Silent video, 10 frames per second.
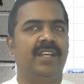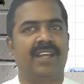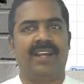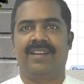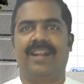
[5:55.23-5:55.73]

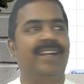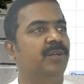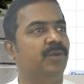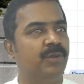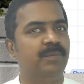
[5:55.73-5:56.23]
can write
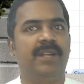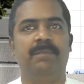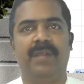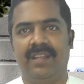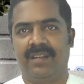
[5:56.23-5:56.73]
at home and
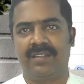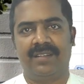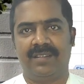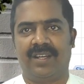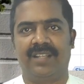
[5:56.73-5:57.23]
bring it
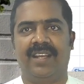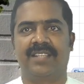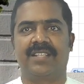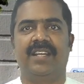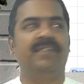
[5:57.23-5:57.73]
on the
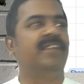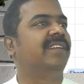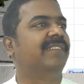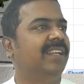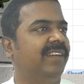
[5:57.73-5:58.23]
next day. We'll
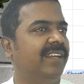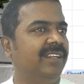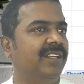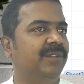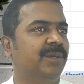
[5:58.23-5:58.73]
evaluate
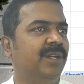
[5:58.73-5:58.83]
and give you.